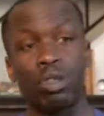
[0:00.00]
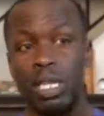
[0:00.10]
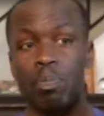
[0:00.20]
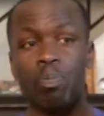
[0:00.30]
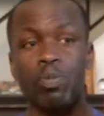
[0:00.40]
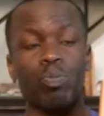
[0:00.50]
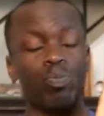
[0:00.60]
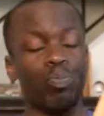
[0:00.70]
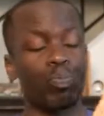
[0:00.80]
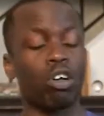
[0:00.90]
The
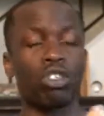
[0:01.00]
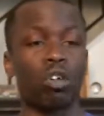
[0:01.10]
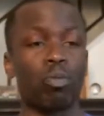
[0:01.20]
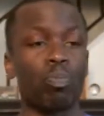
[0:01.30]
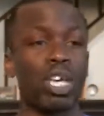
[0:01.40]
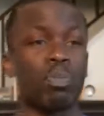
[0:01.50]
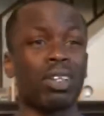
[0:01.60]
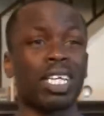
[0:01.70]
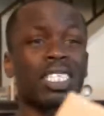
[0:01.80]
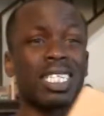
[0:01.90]
postal people are
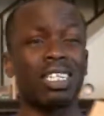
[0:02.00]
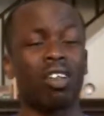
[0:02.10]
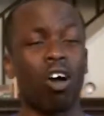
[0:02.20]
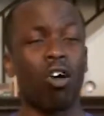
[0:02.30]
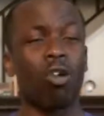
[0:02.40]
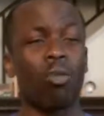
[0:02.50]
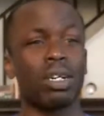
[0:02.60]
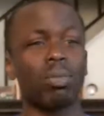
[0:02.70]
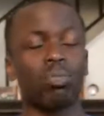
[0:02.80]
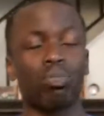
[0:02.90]
still open.